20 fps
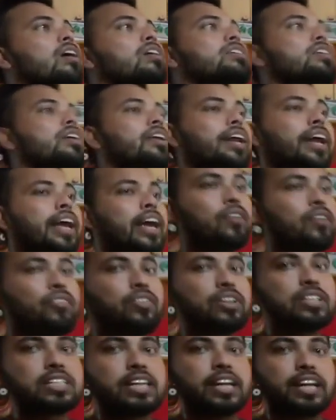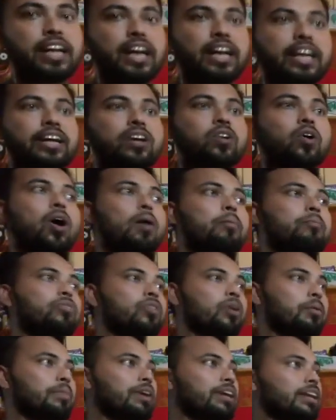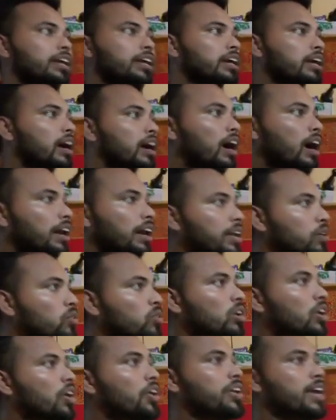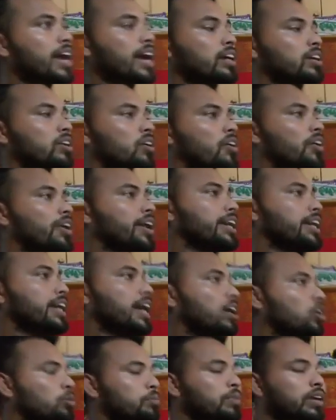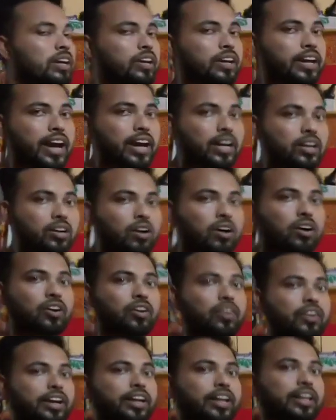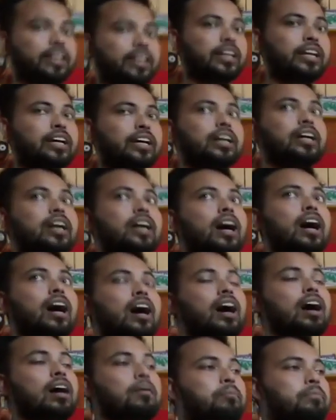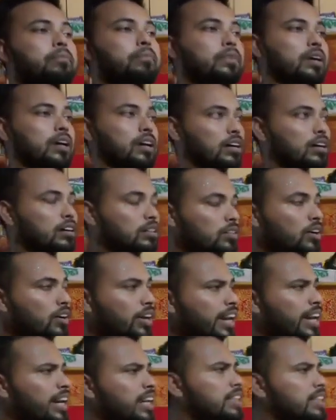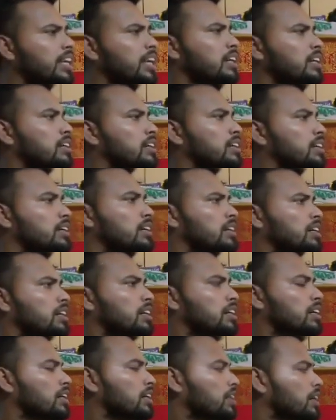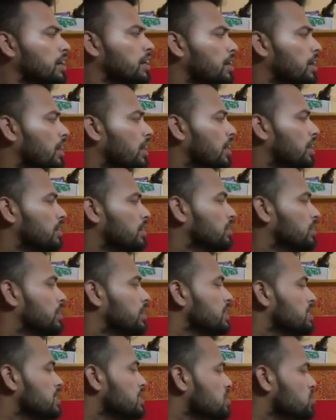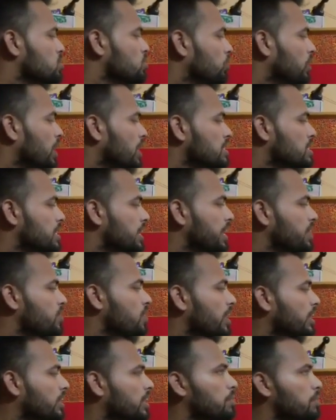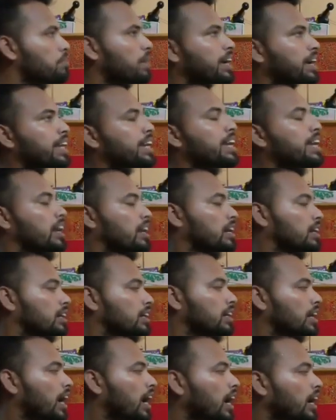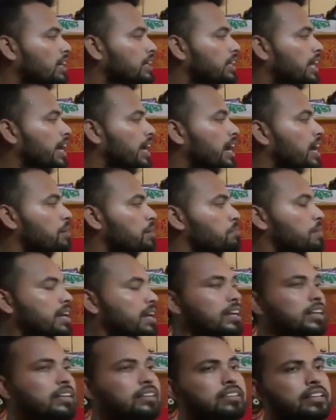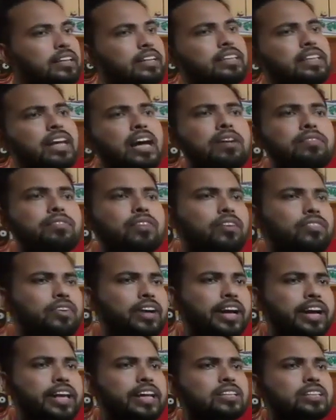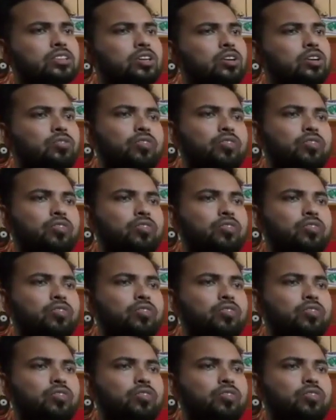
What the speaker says: the ray which generally come from any nuclear reactor, any atomic reactor, or any or anything. This is known as radioactive material, and there are mainly three types of radiation.